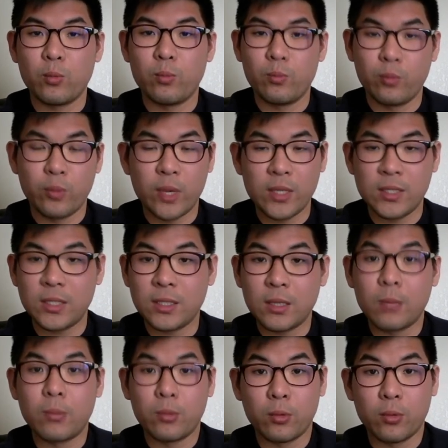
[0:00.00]
raising
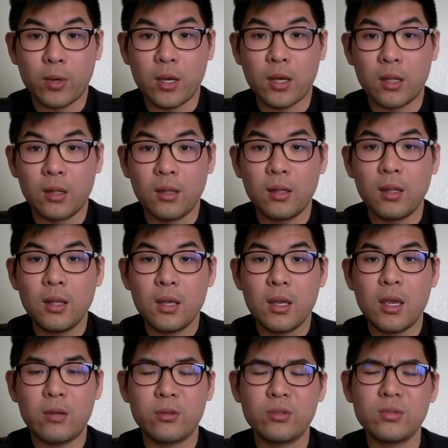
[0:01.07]
their morale,
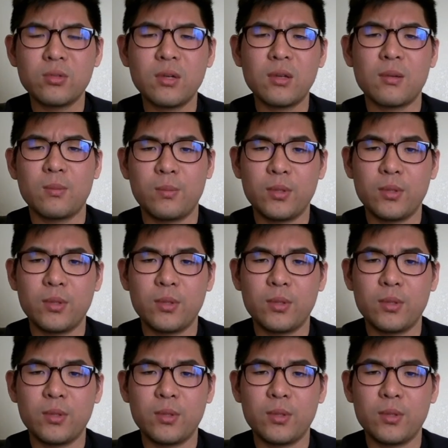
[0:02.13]
and also